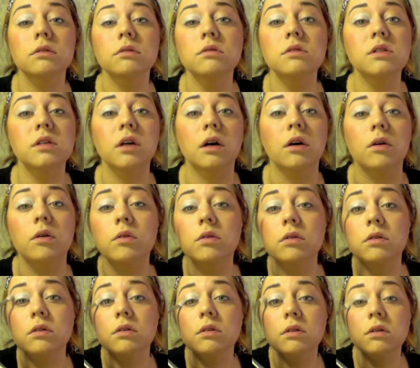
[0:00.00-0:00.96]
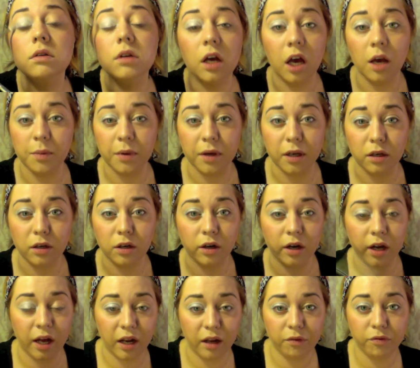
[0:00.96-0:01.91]
So, I mean, you
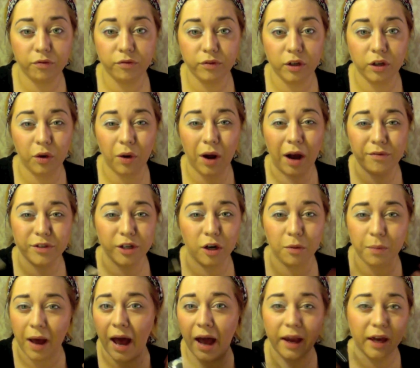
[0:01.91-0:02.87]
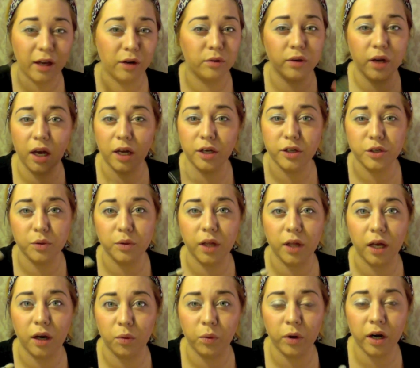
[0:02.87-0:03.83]
don't have to go back and do a
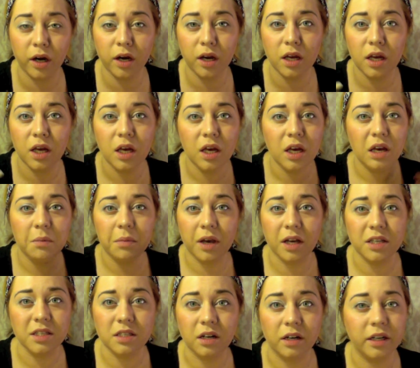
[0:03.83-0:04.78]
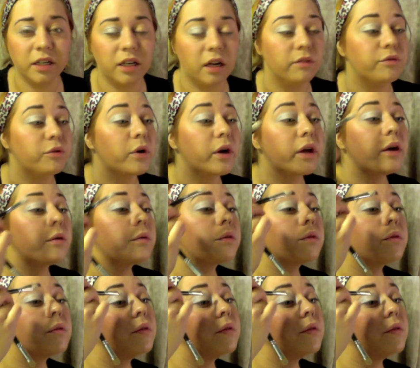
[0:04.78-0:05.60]
lot of work because it's already done for you.